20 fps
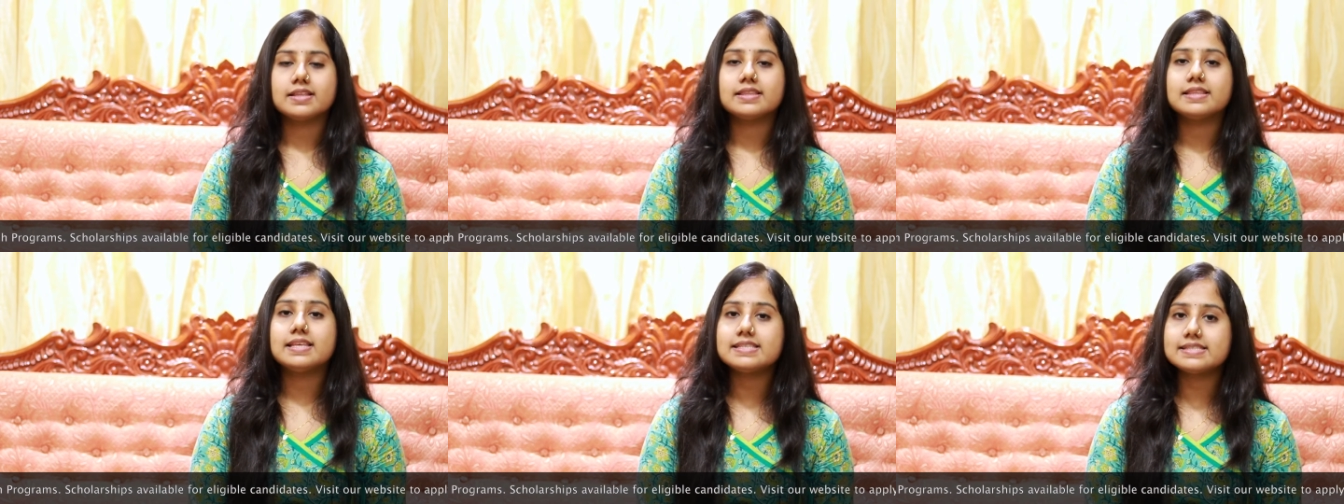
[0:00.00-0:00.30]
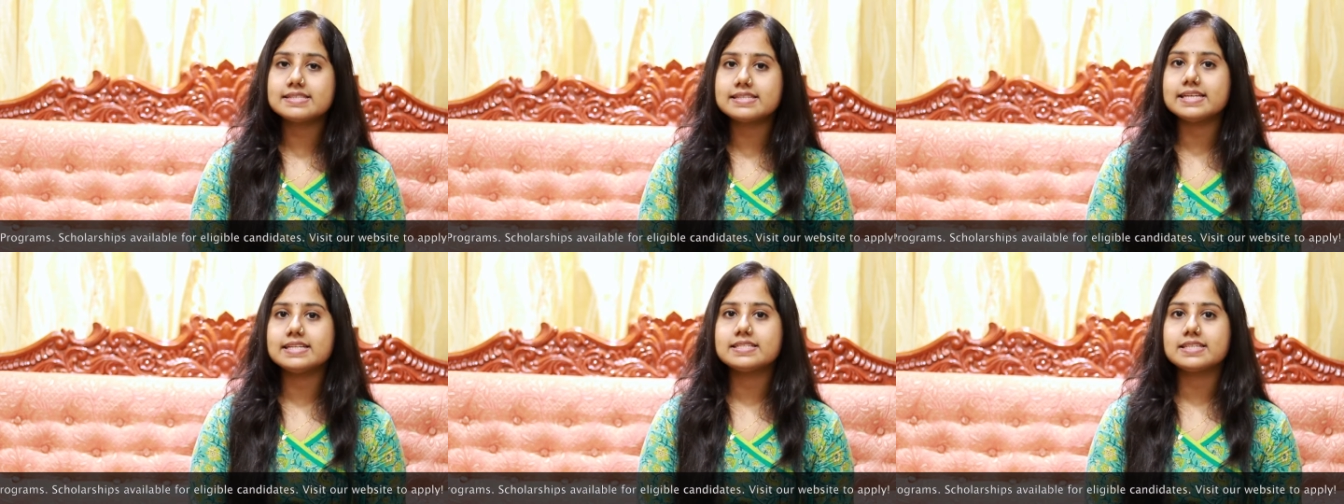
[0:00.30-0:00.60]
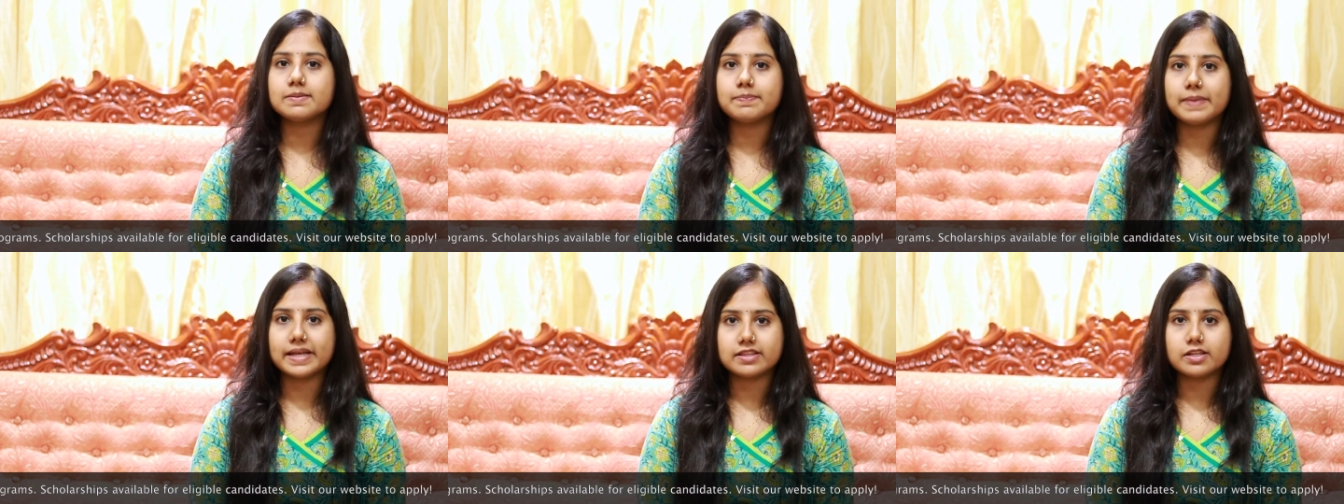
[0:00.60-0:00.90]
This
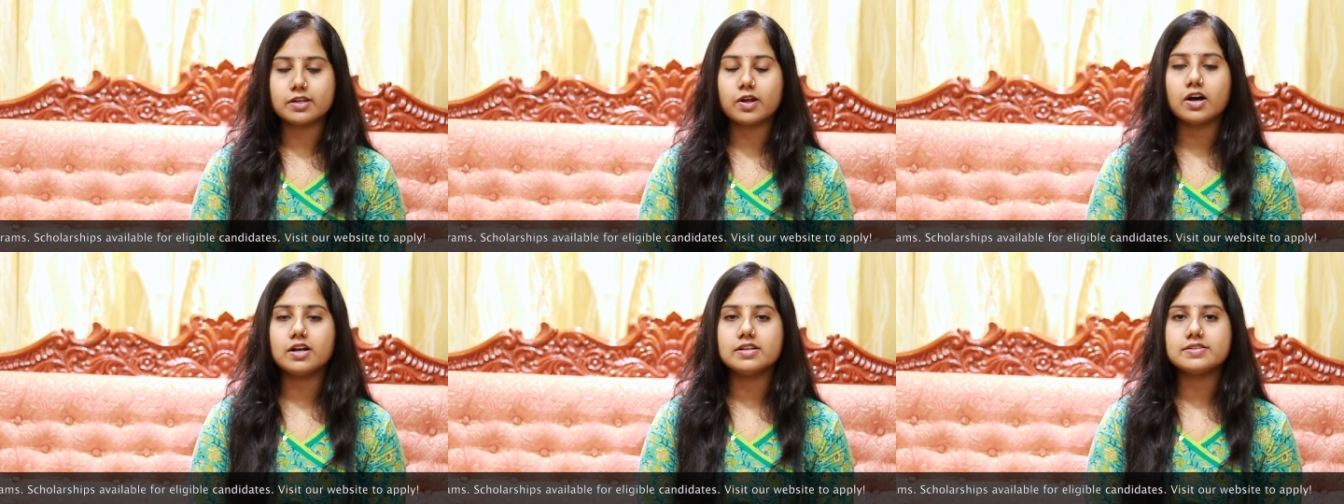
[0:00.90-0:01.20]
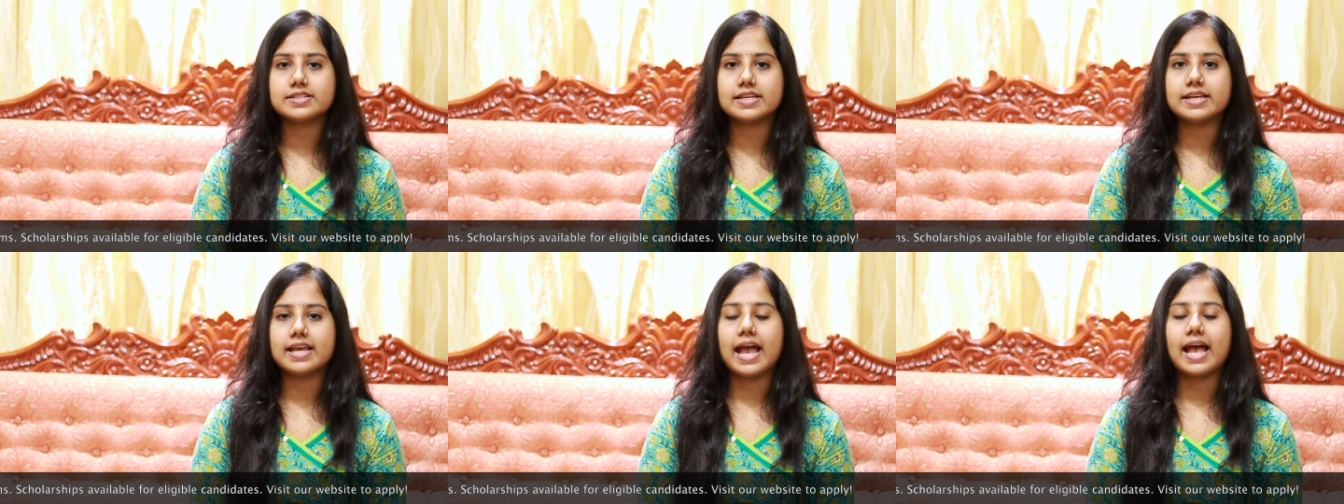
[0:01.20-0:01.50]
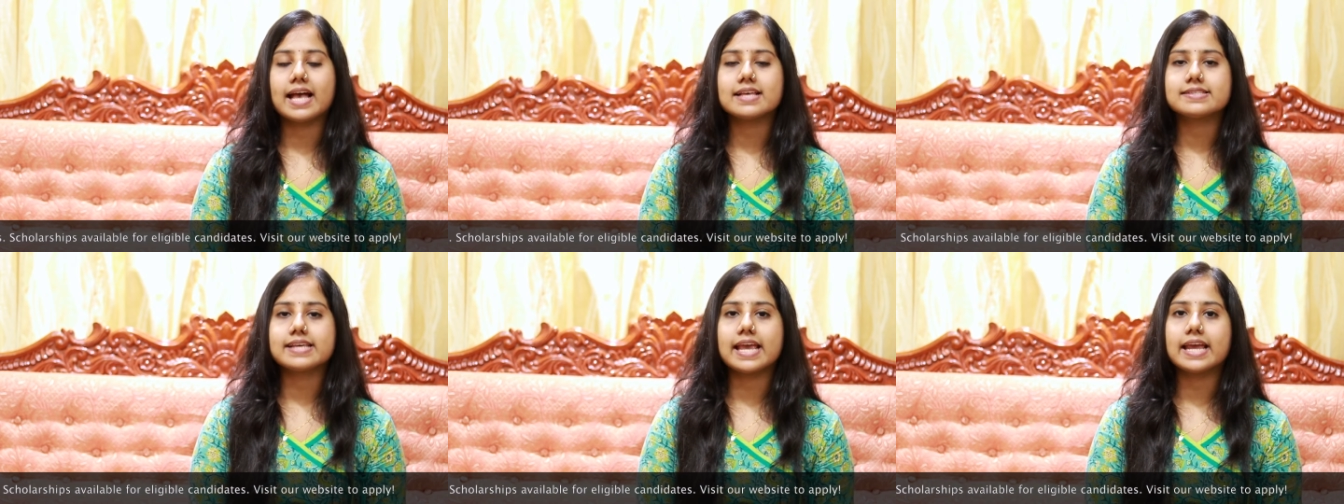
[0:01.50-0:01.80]
teaching methodology
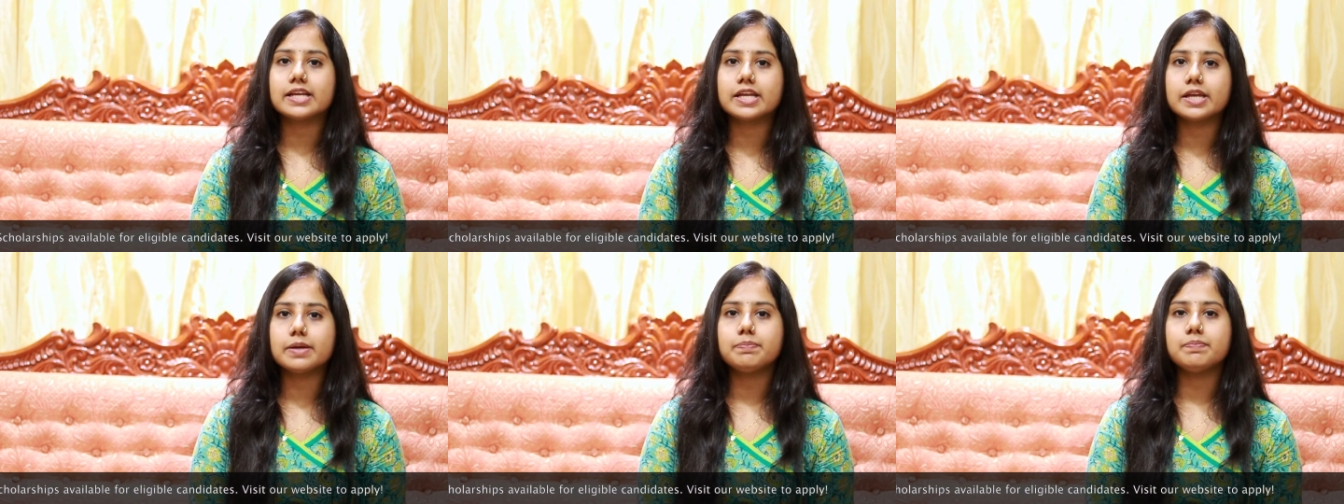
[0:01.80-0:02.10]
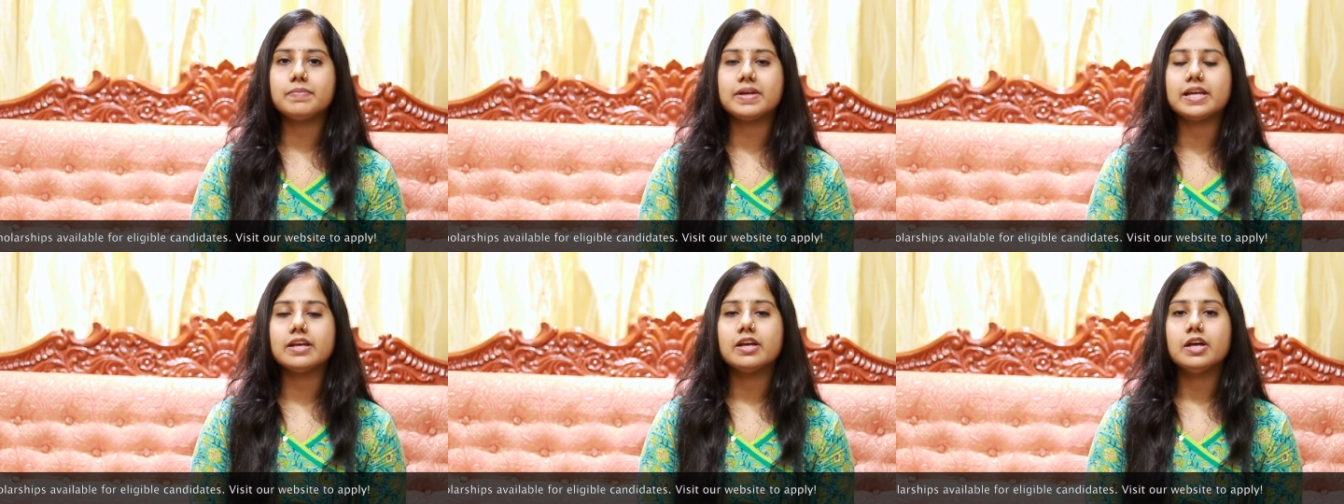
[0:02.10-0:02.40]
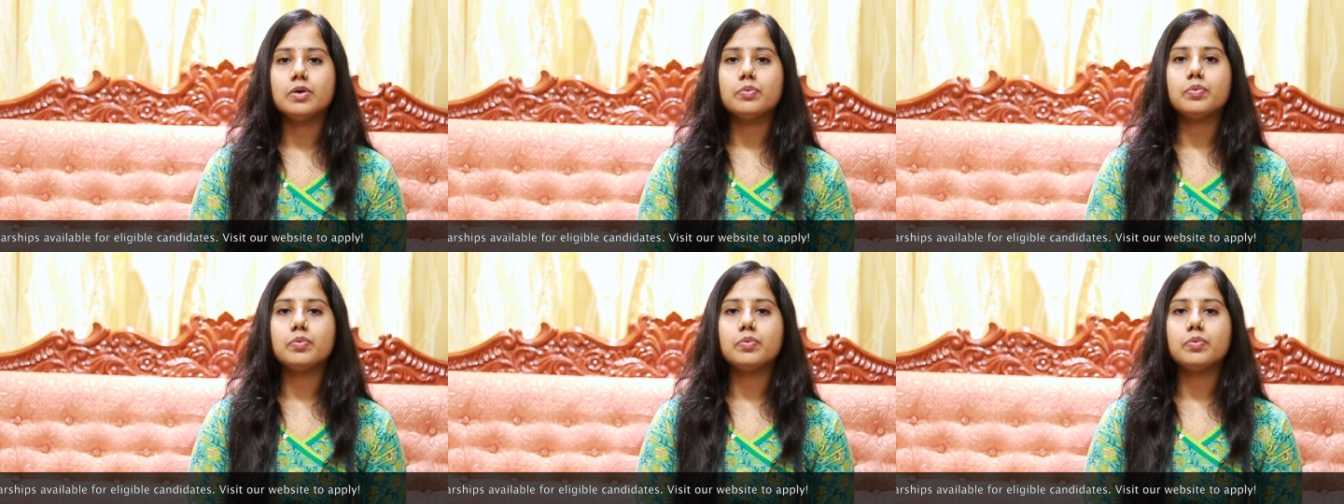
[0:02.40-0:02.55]
has equipped me